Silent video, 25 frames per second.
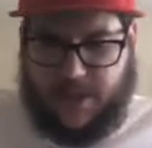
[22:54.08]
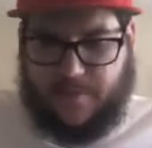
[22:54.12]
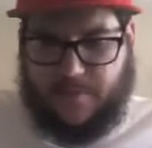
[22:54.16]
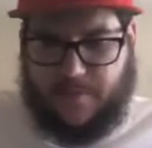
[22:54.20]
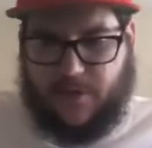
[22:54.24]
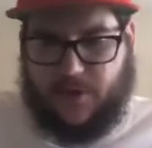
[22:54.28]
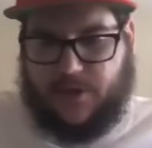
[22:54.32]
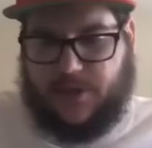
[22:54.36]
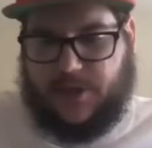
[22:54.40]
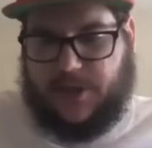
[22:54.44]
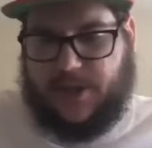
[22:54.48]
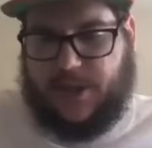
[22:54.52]

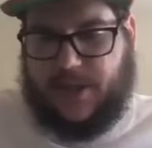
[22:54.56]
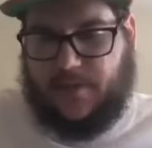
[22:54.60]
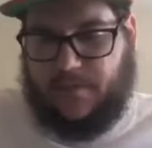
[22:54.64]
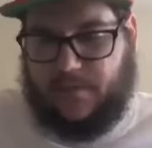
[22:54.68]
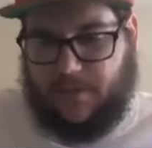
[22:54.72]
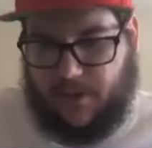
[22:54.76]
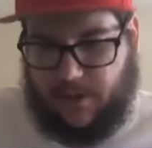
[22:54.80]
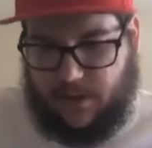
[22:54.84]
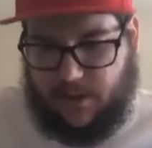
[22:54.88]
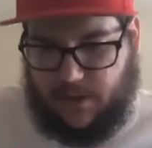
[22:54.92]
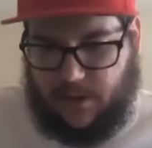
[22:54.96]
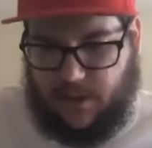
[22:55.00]
or Champ,
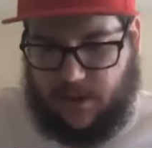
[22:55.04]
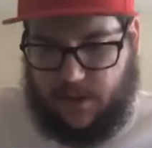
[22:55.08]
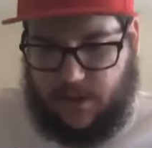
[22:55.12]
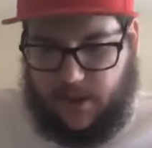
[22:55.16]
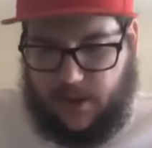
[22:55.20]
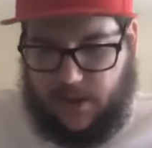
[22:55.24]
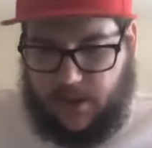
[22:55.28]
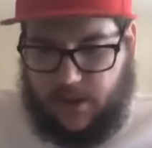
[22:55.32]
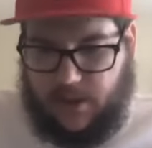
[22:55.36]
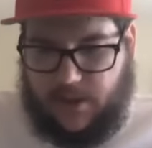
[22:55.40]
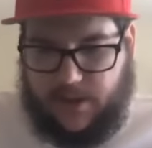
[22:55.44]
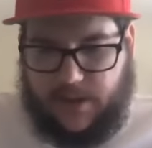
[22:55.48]

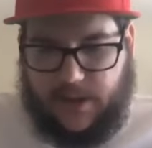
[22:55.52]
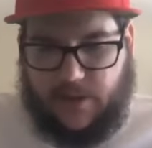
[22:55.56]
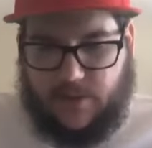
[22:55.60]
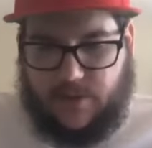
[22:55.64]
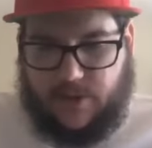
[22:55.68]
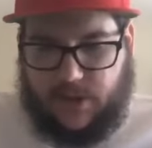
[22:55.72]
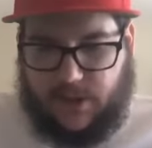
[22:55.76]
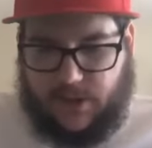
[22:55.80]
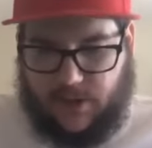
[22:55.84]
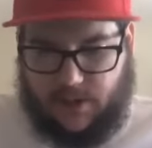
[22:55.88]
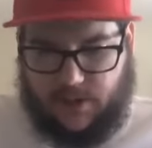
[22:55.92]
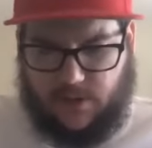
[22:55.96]
and that was
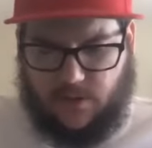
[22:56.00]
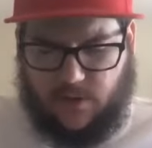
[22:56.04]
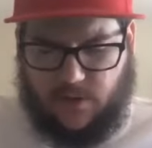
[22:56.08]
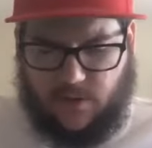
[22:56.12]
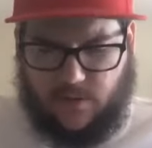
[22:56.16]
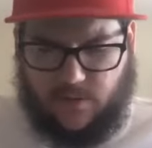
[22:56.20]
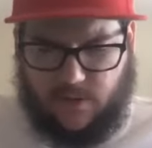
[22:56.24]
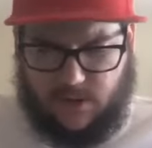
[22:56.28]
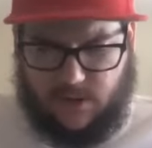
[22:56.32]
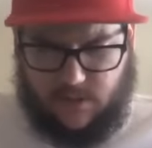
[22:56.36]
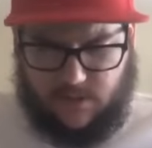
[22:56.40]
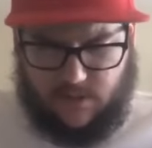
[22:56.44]
like a newer one.